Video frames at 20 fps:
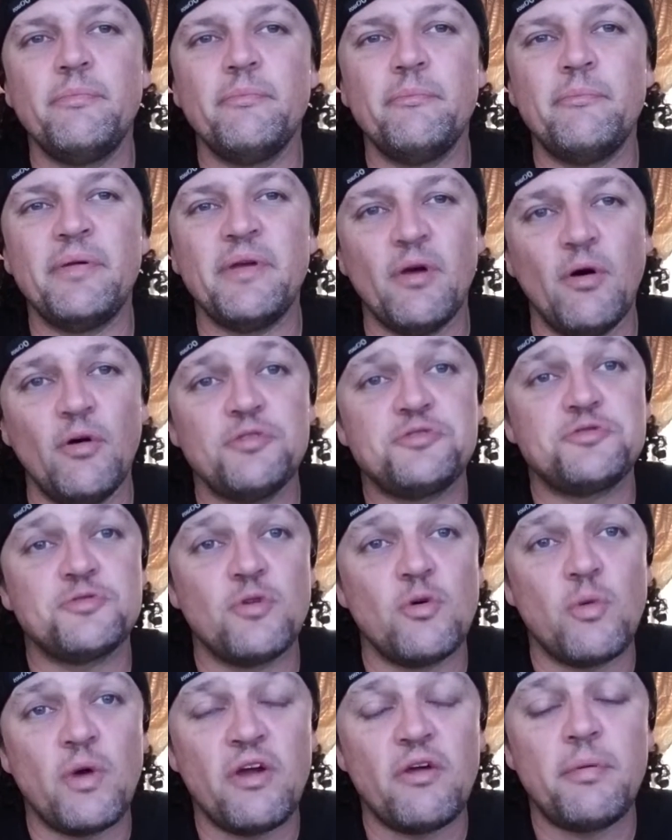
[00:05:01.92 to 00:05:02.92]
Be also
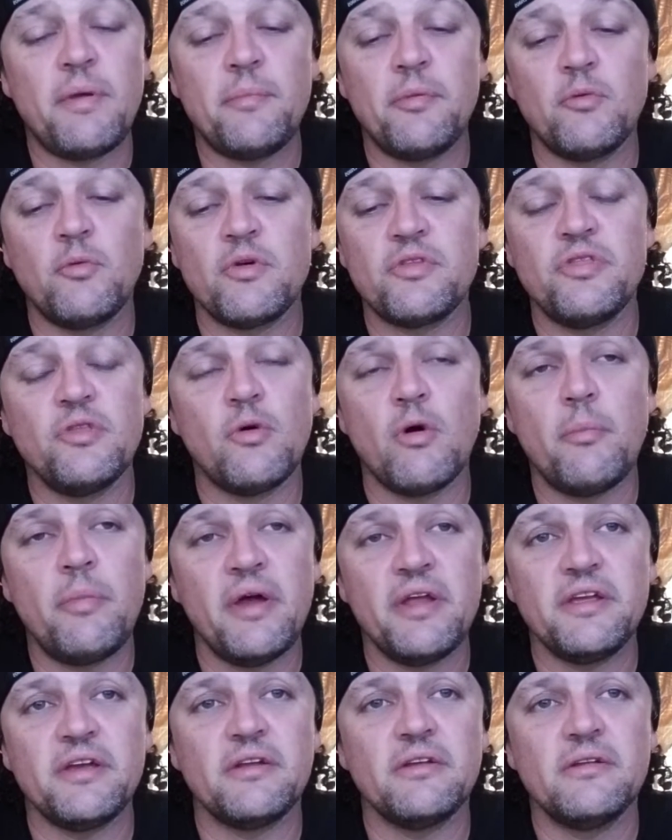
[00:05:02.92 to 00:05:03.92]
aware of people with no
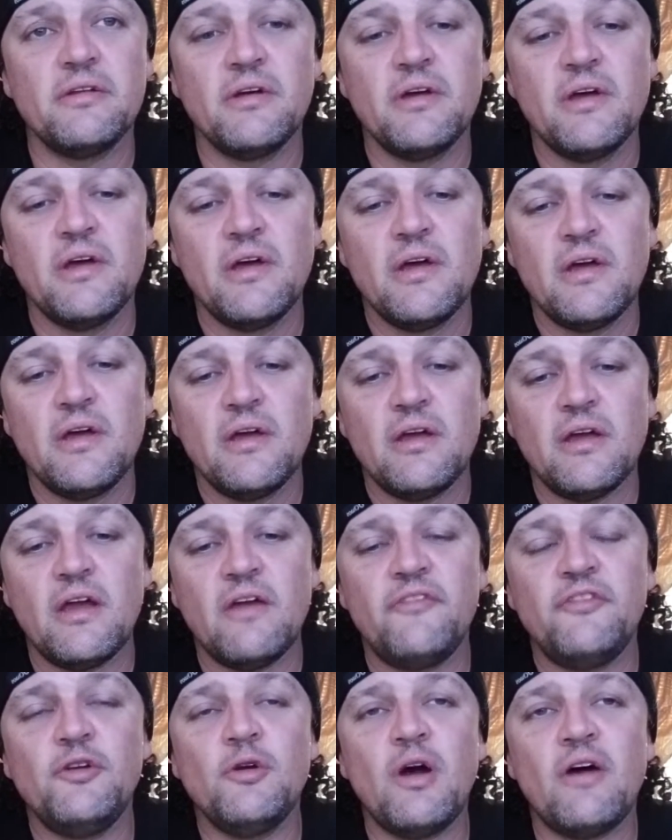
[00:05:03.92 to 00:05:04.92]
opinion.
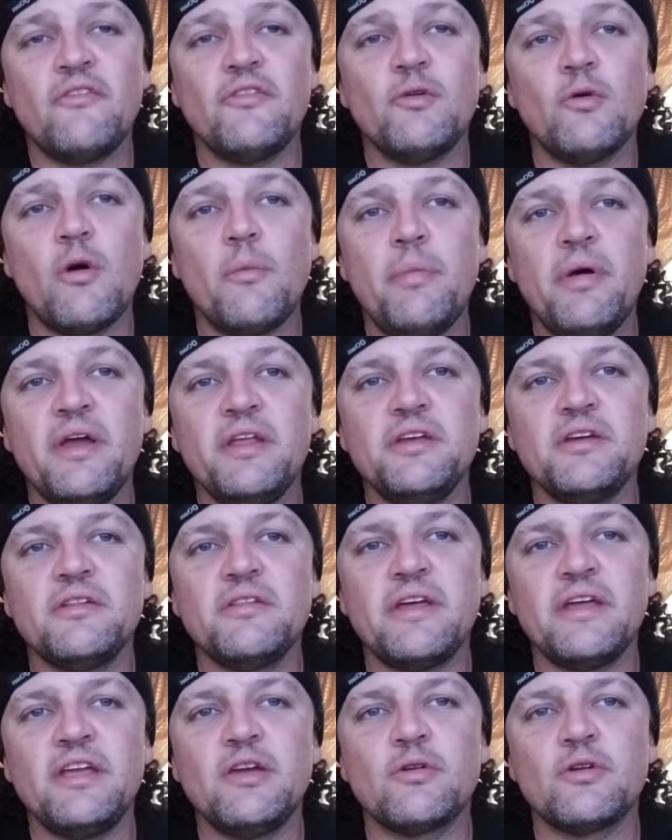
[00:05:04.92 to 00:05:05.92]
If you have no opinion,
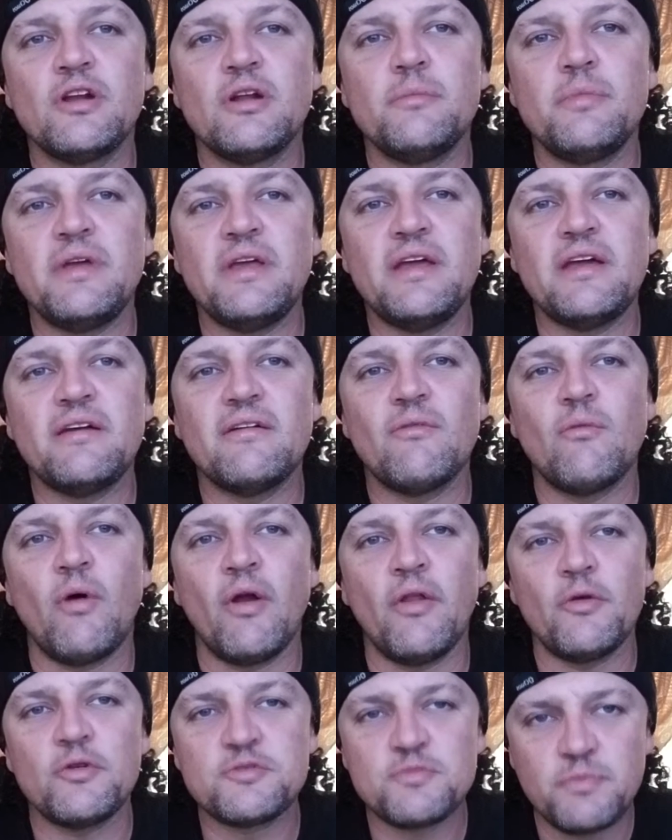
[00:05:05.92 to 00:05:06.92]
then you're going to be one
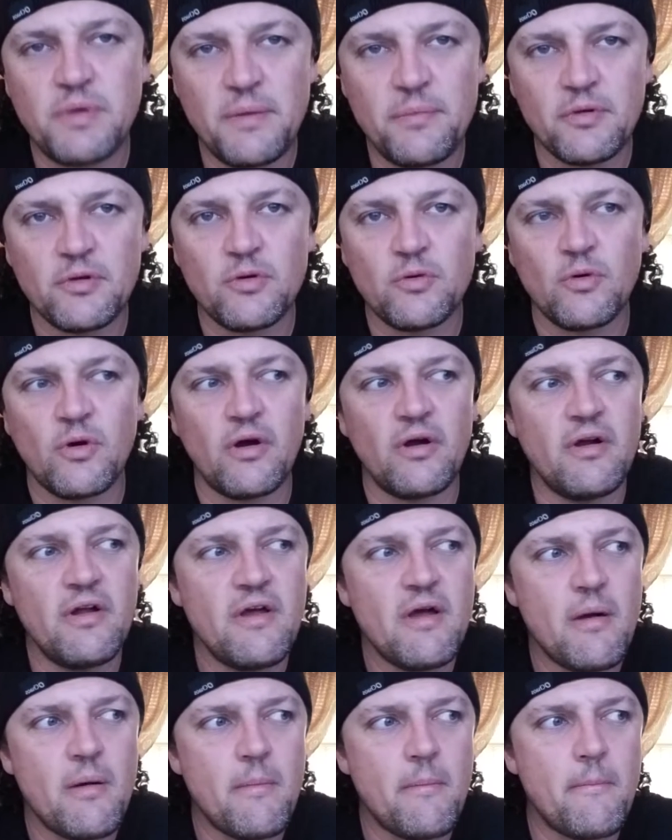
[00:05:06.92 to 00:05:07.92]
of those people who are
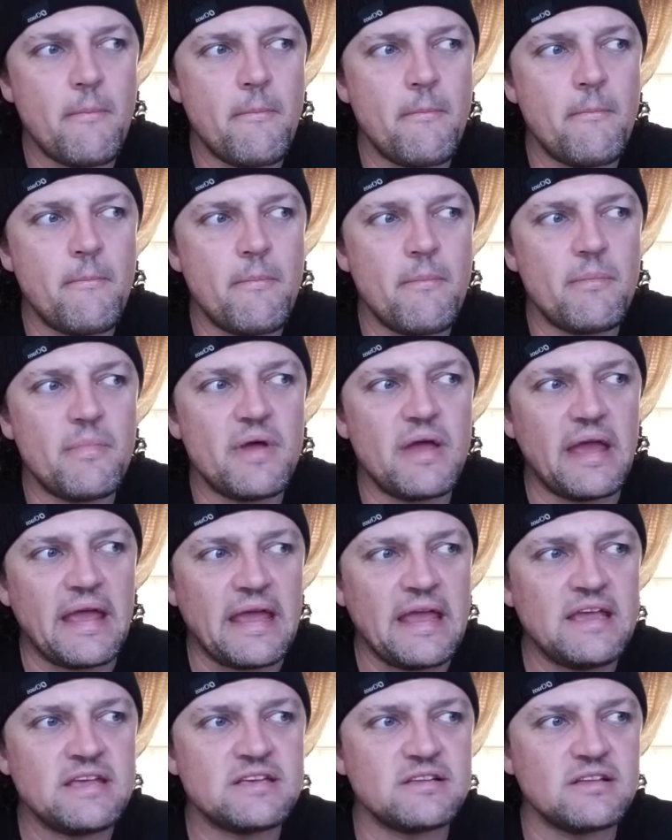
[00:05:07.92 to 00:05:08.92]

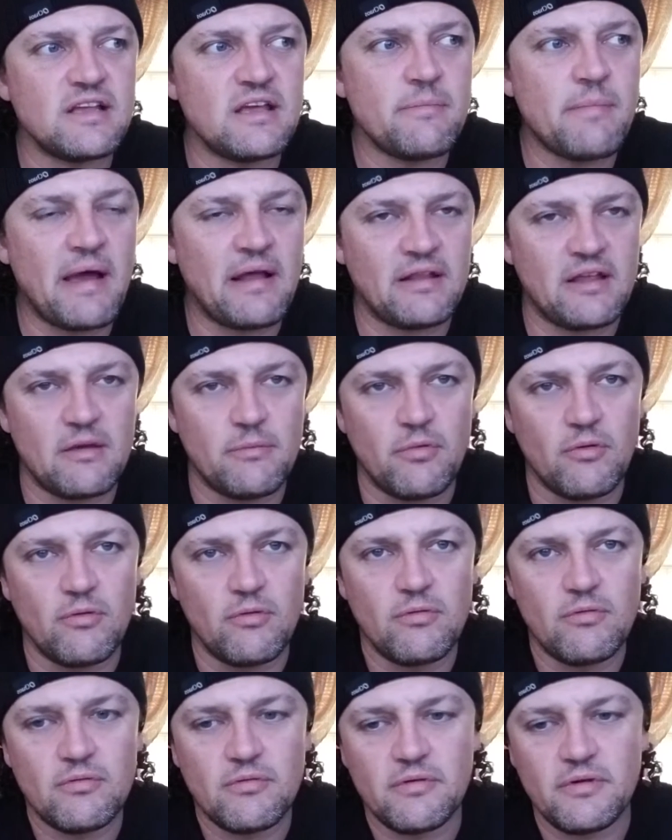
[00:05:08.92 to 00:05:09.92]
easily malleable,
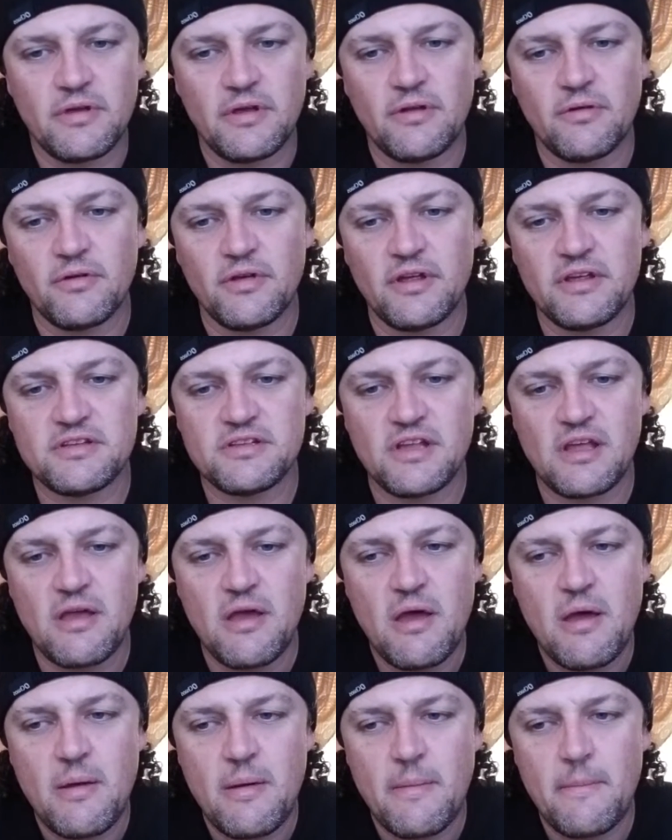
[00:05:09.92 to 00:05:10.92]
easily
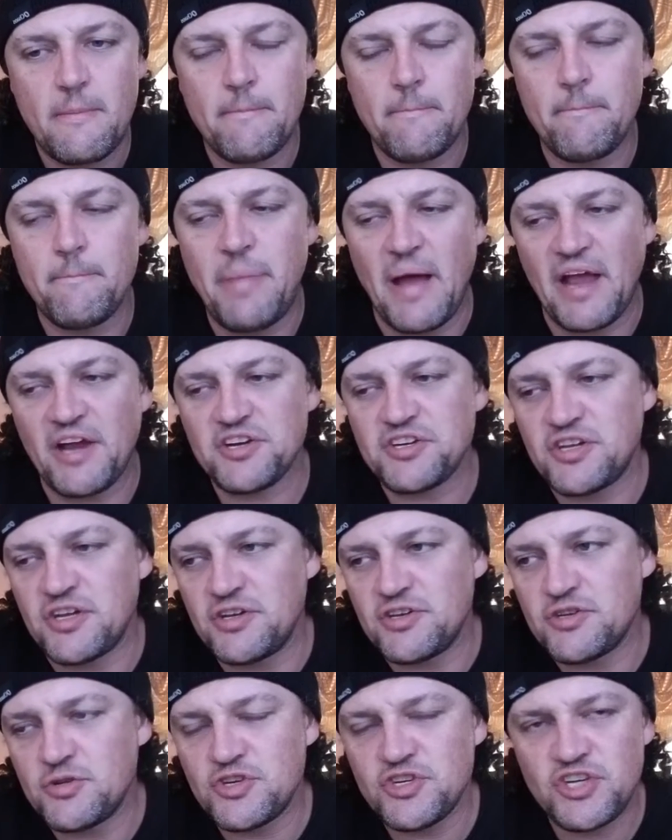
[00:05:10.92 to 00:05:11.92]
bashed
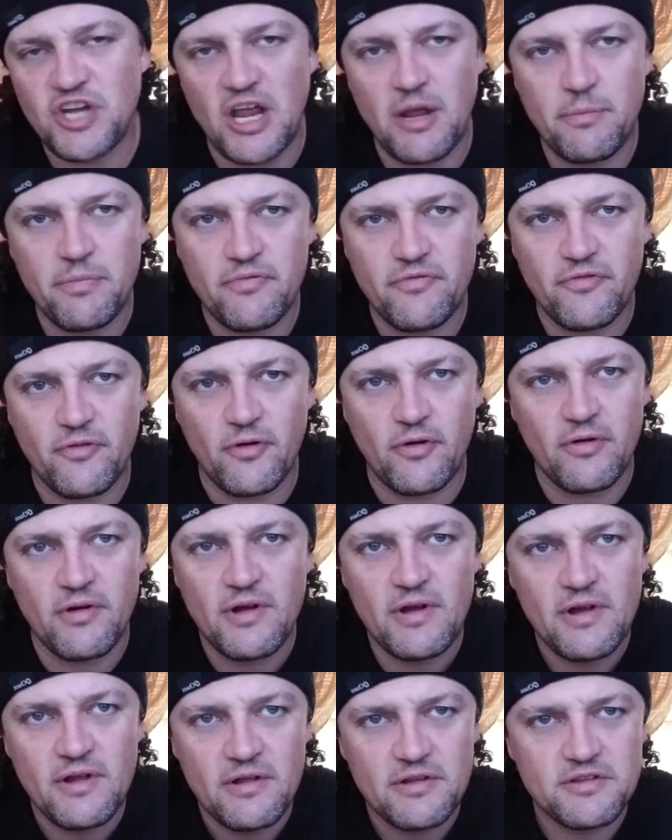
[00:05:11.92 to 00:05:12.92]
into shape
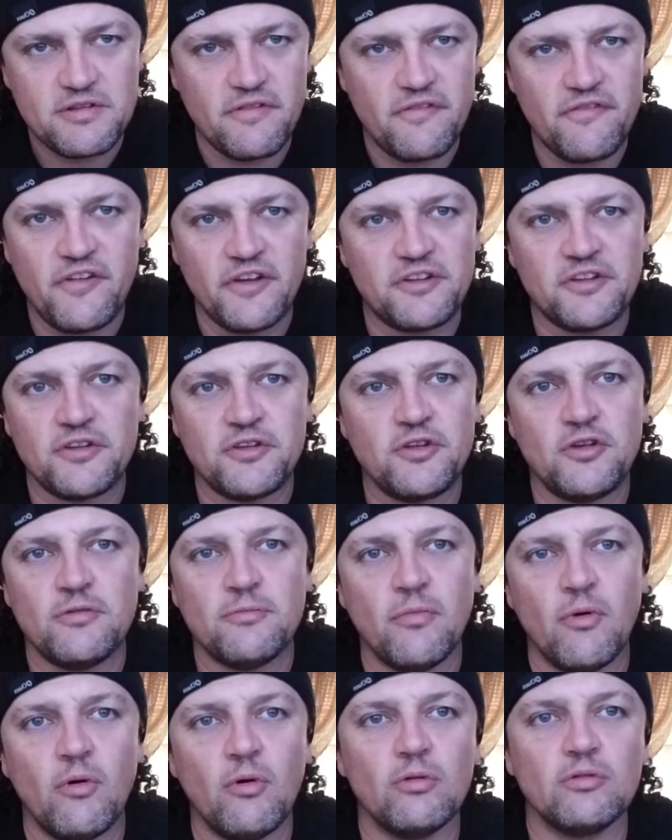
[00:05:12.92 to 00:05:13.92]
to fit a new
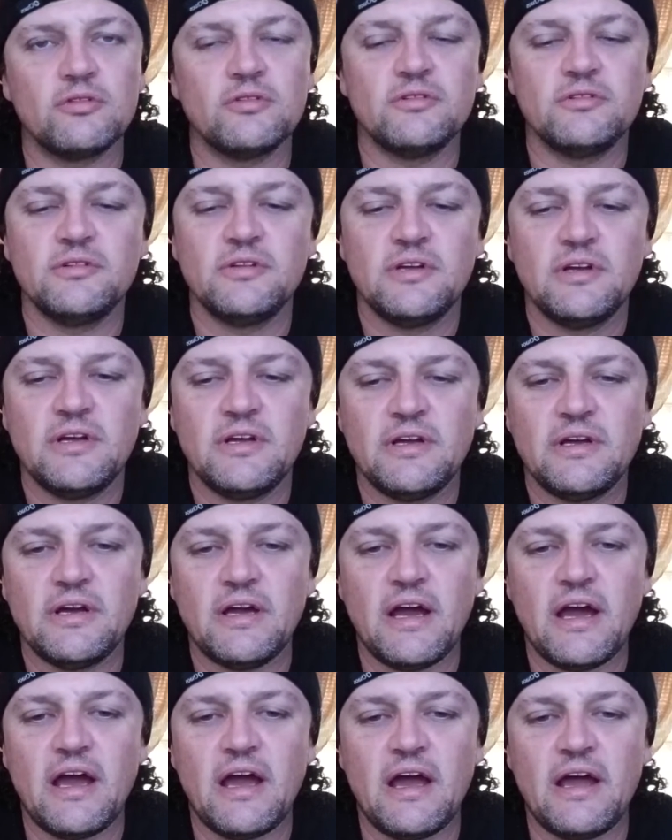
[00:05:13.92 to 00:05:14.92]
mold.
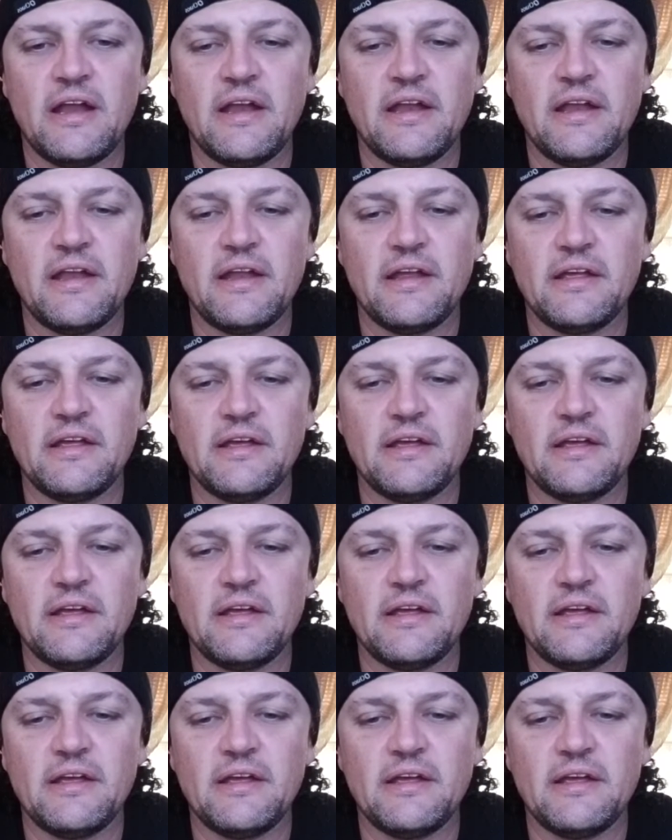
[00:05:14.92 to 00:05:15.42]
And